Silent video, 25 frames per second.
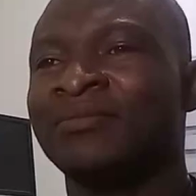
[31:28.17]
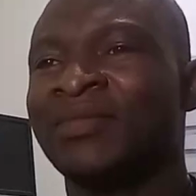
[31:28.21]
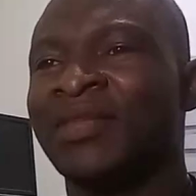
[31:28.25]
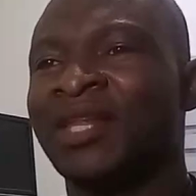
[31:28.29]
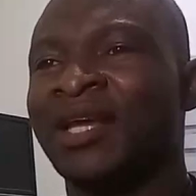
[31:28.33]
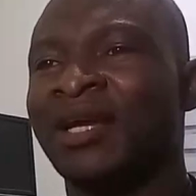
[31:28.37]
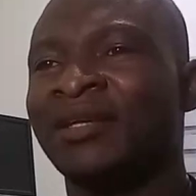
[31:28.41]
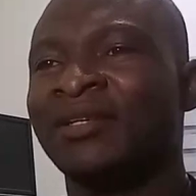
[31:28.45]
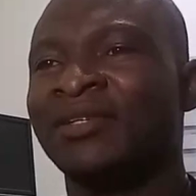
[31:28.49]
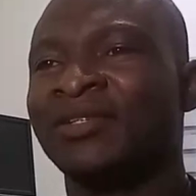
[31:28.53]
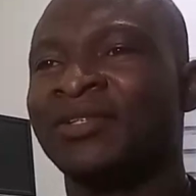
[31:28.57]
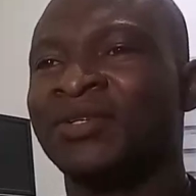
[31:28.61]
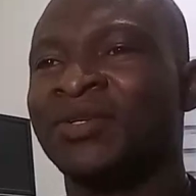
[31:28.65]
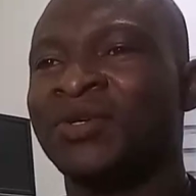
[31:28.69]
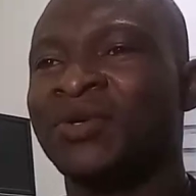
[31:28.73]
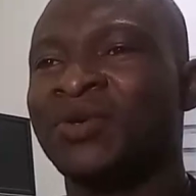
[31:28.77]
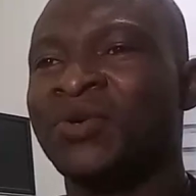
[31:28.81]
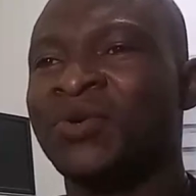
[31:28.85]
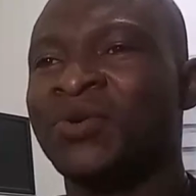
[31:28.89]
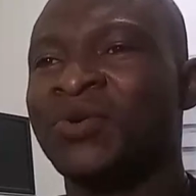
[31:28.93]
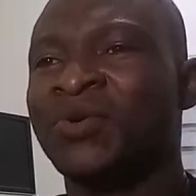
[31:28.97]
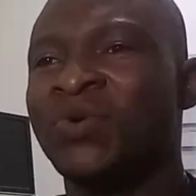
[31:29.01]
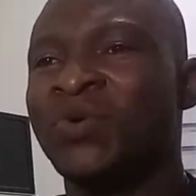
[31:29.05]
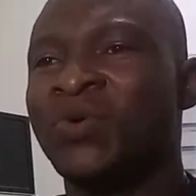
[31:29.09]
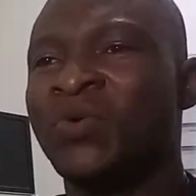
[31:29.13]

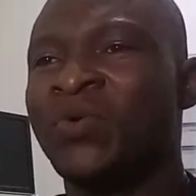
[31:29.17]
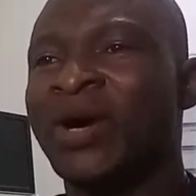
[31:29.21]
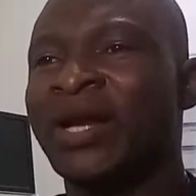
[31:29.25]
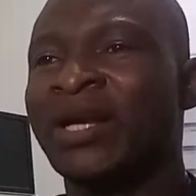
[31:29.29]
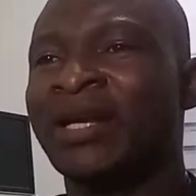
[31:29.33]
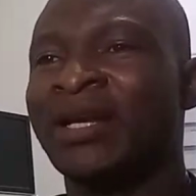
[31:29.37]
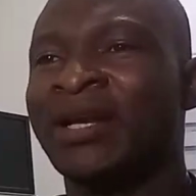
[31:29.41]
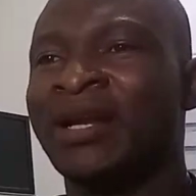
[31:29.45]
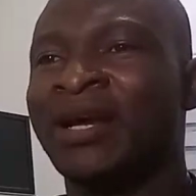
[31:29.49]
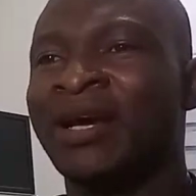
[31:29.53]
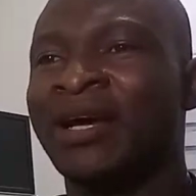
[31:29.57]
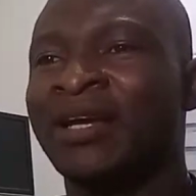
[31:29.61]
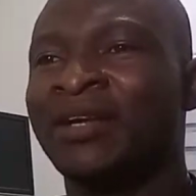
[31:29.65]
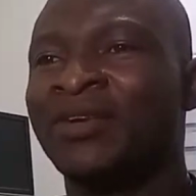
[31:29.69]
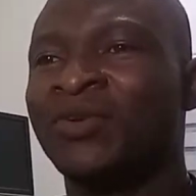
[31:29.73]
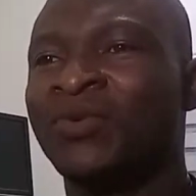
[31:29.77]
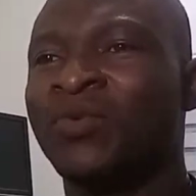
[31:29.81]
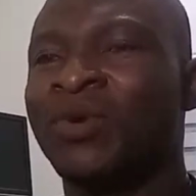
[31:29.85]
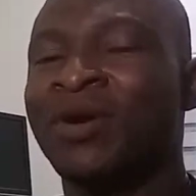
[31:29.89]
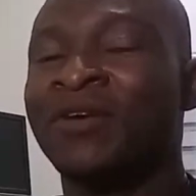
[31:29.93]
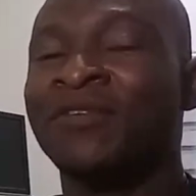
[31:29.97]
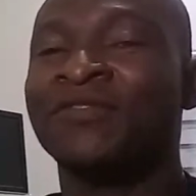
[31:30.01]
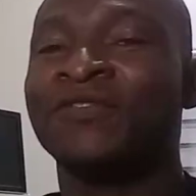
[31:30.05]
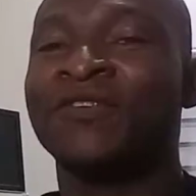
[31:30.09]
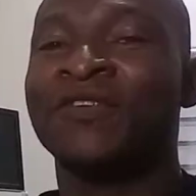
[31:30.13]
9019
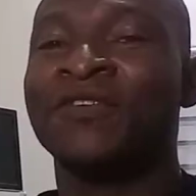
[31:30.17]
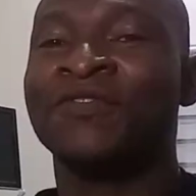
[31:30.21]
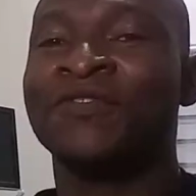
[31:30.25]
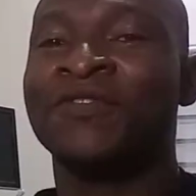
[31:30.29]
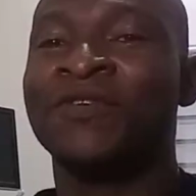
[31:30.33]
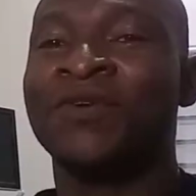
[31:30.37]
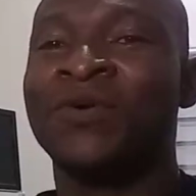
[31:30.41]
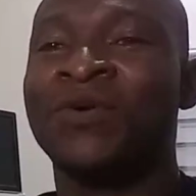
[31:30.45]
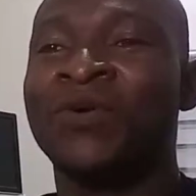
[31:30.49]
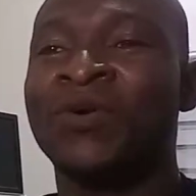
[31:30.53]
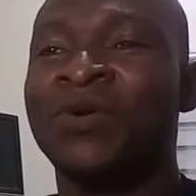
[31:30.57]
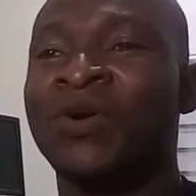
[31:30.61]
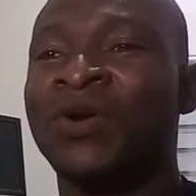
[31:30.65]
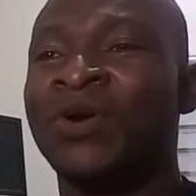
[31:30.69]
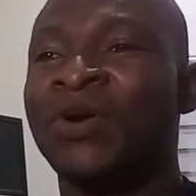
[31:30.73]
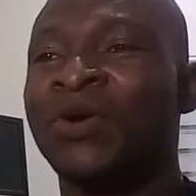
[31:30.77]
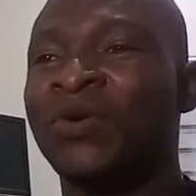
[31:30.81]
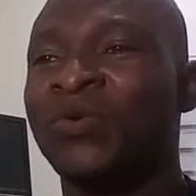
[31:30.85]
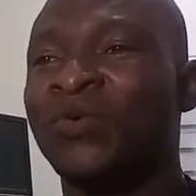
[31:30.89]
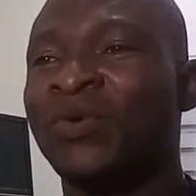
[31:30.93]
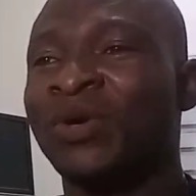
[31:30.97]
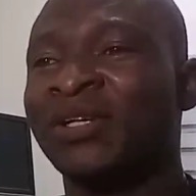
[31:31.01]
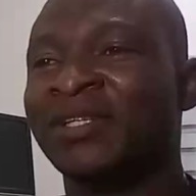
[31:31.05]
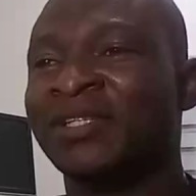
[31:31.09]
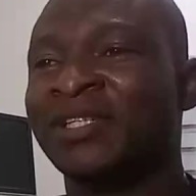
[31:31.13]
144
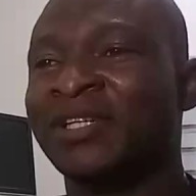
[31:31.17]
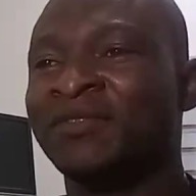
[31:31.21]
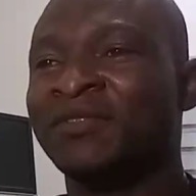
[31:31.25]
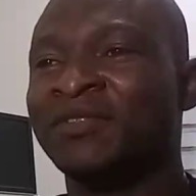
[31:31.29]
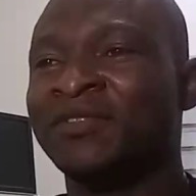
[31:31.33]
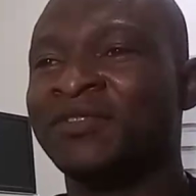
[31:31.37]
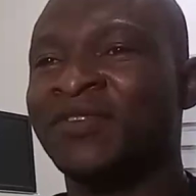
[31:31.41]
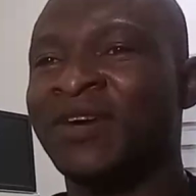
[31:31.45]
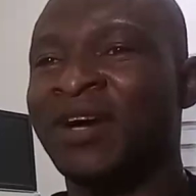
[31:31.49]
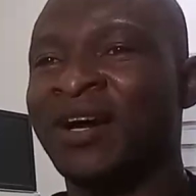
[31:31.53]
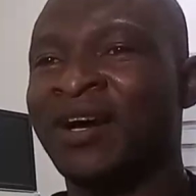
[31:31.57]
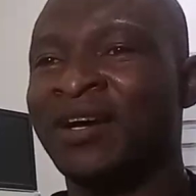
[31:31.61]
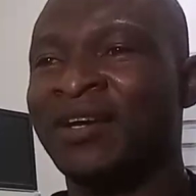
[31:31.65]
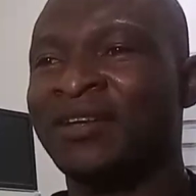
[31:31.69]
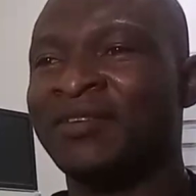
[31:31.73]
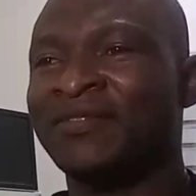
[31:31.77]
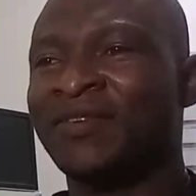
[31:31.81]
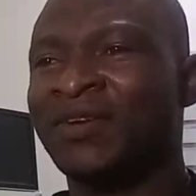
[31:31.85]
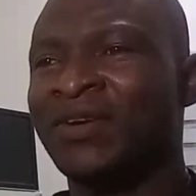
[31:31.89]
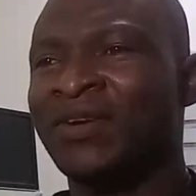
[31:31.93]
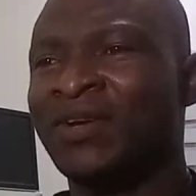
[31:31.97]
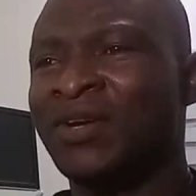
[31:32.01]
175.